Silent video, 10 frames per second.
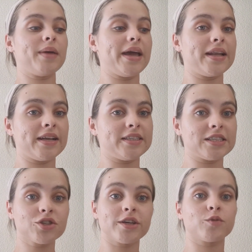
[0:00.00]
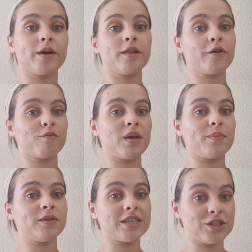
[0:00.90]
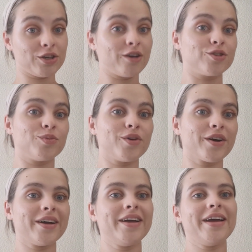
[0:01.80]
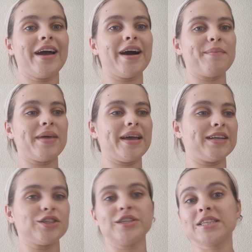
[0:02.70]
in a district where a lot of people tend to go to work, to the